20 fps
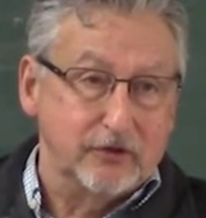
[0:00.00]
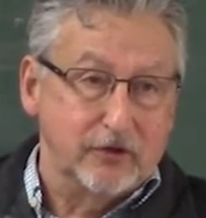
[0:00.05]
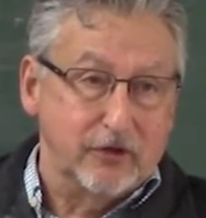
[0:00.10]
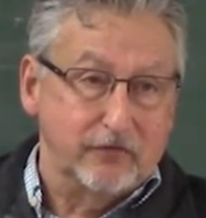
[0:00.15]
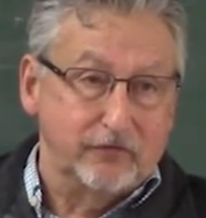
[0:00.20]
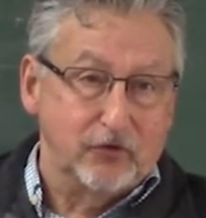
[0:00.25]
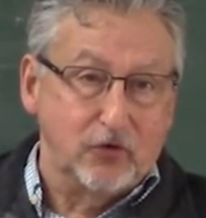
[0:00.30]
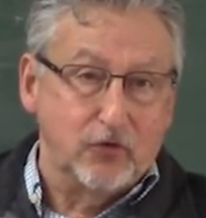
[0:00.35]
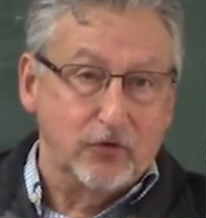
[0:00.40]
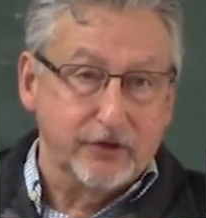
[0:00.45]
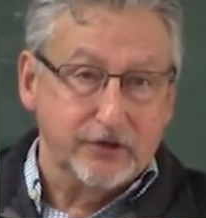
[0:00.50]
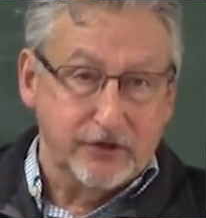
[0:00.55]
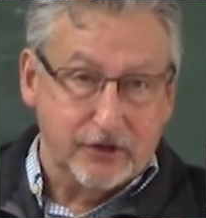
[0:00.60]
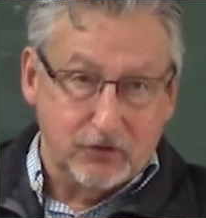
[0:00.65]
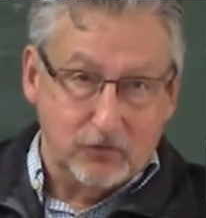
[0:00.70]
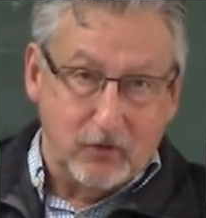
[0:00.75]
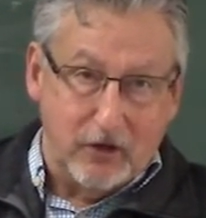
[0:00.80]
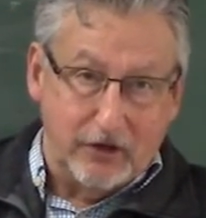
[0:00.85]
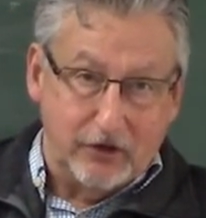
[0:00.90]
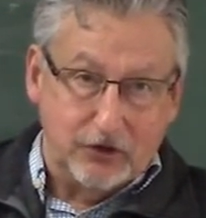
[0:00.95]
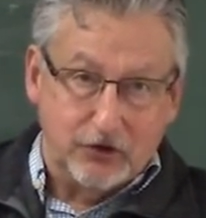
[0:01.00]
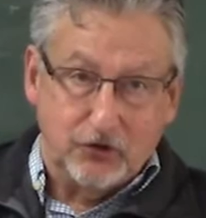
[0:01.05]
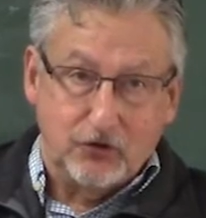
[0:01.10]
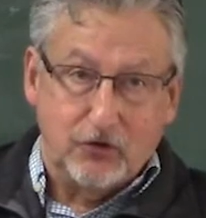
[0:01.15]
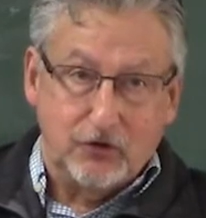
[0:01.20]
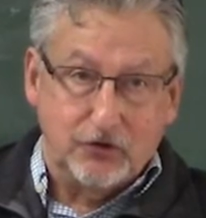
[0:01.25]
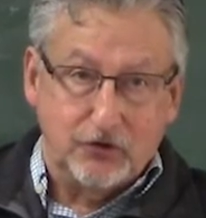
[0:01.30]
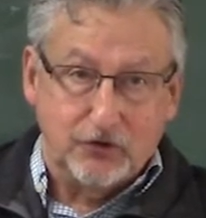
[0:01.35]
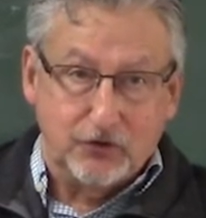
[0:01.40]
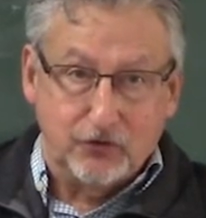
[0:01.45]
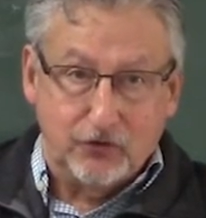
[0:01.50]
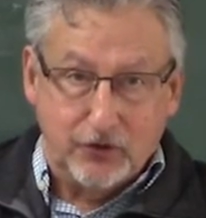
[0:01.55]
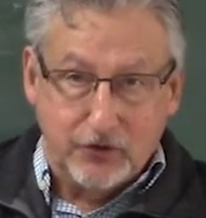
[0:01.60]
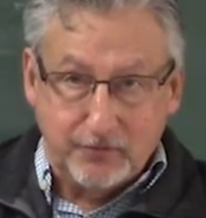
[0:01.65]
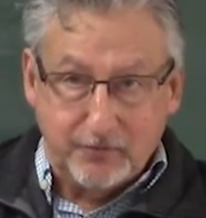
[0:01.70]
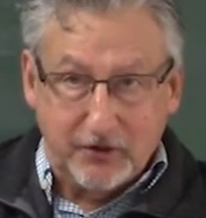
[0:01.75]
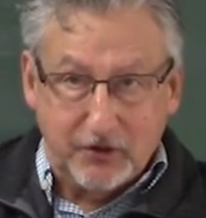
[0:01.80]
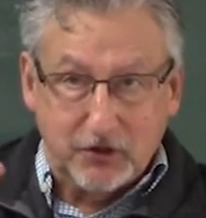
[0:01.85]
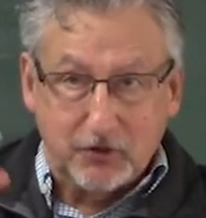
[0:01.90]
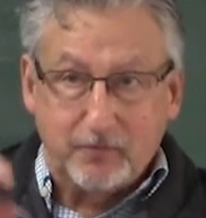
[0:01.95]
of course, as well as shorter
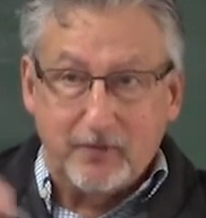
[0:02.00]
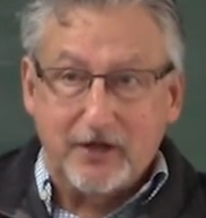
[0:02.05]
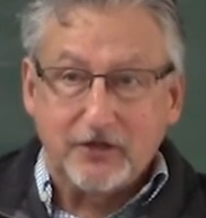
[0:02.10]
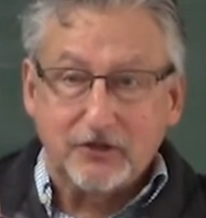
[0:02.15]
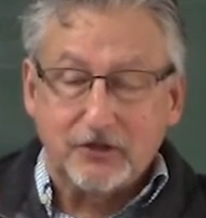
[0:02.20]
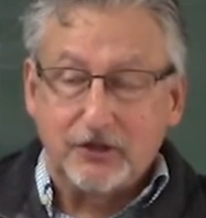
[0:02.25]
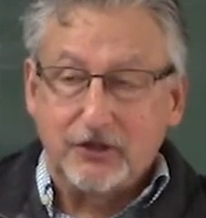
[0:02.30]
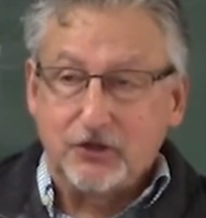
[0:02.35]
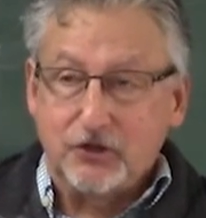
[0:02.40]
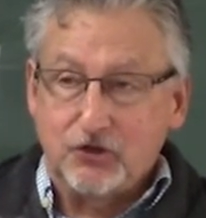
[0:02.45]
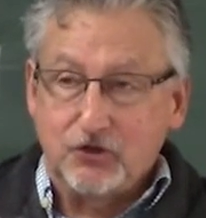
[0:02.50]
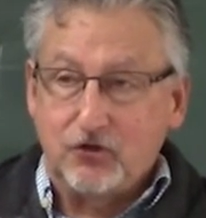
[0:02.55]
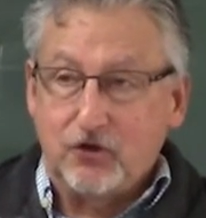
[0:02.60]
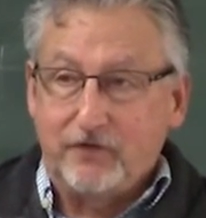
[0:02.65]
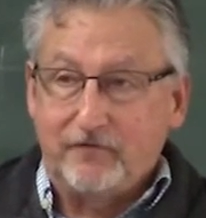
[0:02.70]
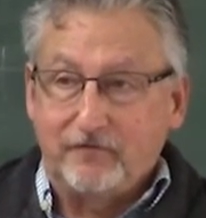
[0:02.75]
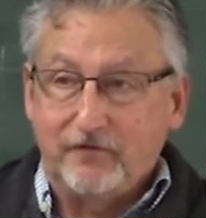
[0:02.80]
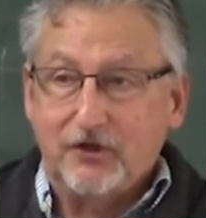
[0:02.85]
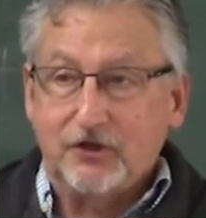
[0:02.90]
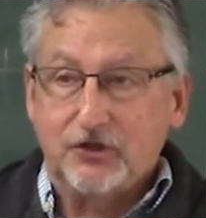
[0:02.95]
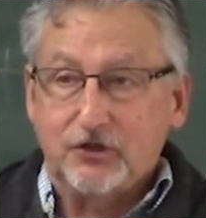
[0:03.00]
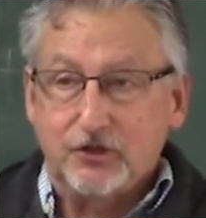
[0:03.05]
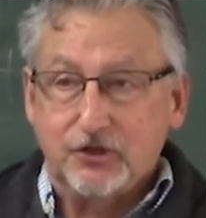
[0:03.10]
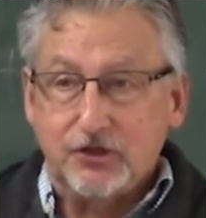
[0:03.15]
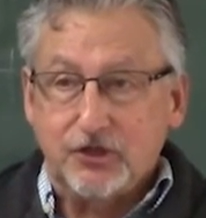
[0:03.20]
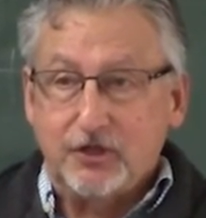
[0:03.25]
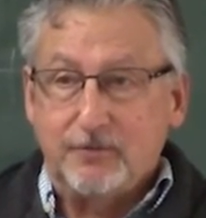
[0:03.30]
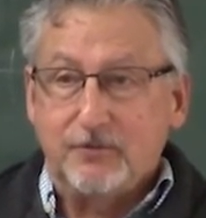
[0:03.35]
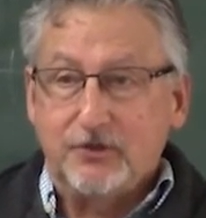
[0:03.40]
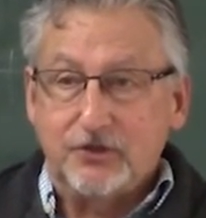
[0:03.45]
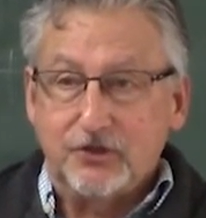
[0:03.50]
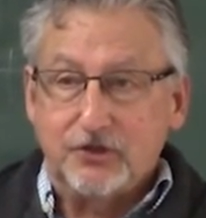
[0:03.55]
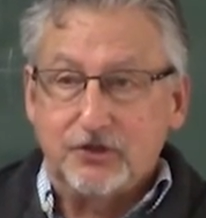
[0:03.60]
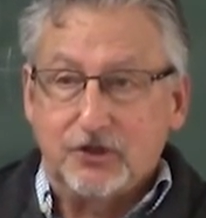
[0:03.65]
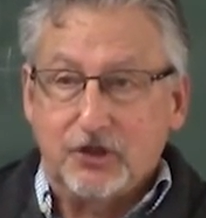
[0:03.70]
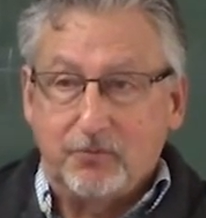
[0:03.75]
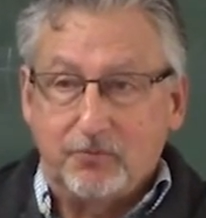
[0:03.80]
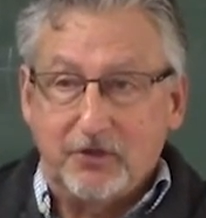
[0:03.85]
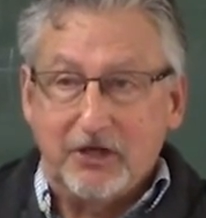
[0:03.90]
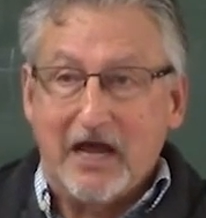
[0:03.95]
stories, but especially in short fictions, images
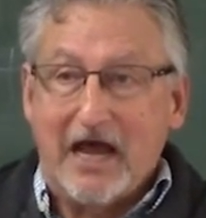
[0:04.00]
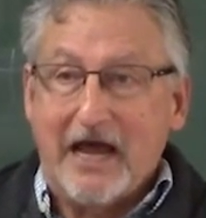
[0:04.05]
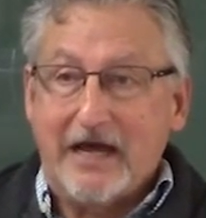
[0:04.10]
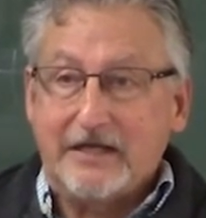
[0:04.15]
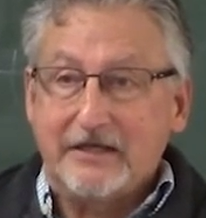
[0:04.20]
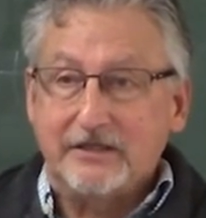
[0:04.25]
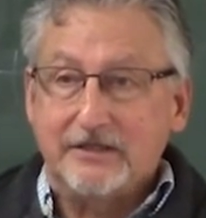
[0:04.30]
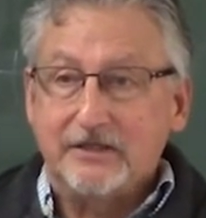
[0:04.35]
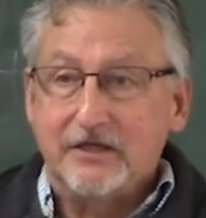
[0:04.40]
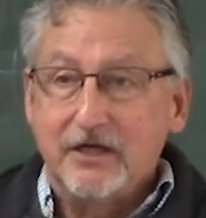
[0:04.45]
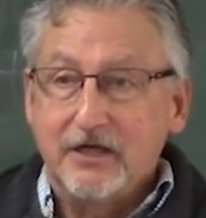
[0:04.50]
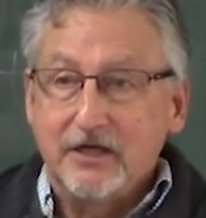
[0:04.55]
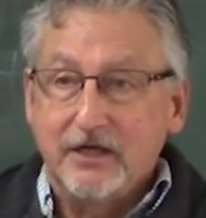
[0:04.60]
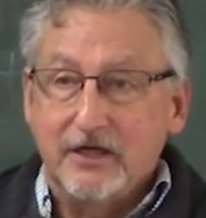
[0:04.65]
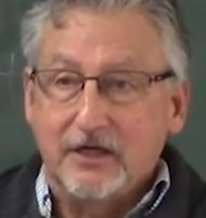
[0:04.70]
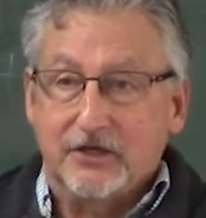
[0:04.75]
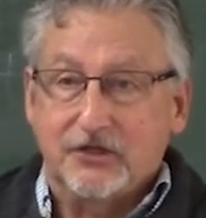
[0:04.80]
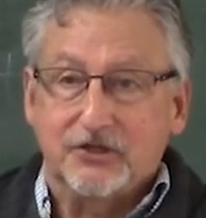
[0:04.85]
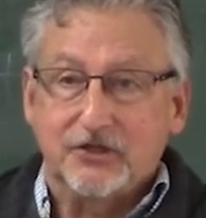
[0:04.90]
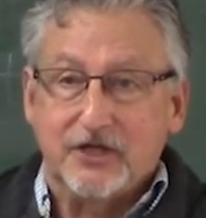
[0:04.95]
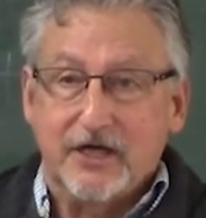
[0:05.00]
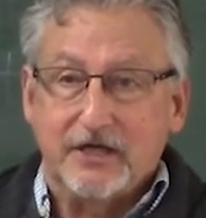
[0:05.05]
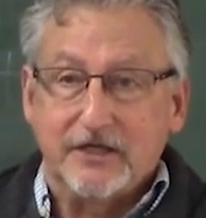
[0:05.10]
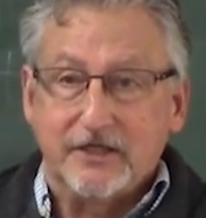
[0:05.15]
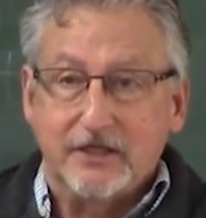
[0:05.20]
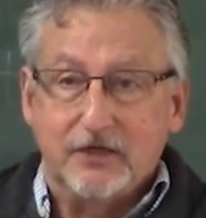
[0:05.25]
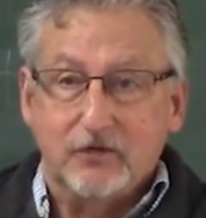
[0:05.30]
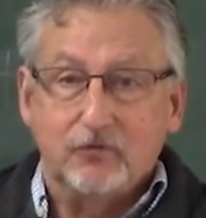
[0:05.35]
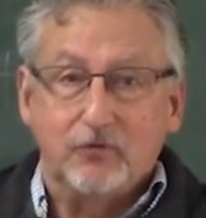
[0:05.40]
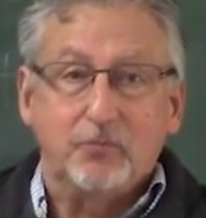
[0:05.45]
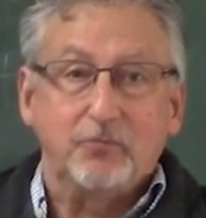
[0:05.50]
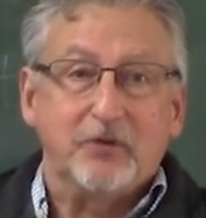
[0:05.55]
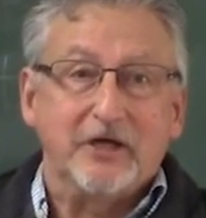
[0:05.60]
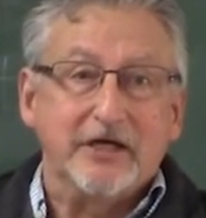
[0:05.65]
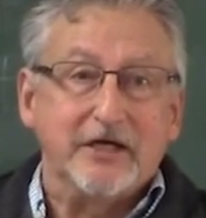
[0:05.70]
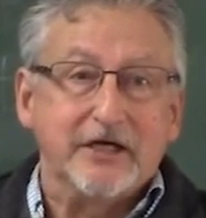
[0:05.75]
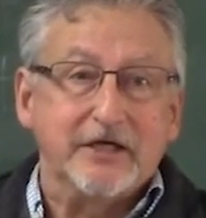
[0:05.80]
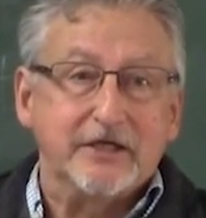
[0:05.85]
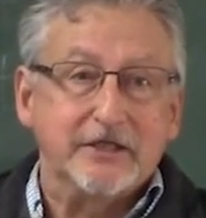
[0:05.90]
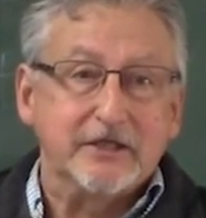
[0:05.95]
can be heightened, extended,
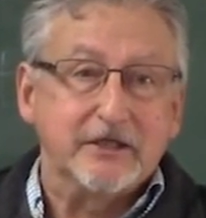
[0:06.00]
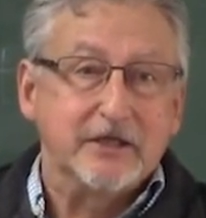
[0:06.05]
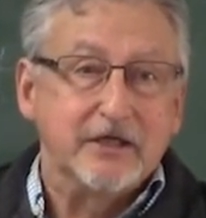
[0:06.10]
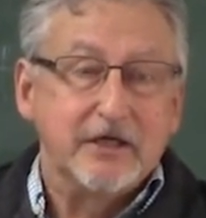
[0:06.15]
repeated.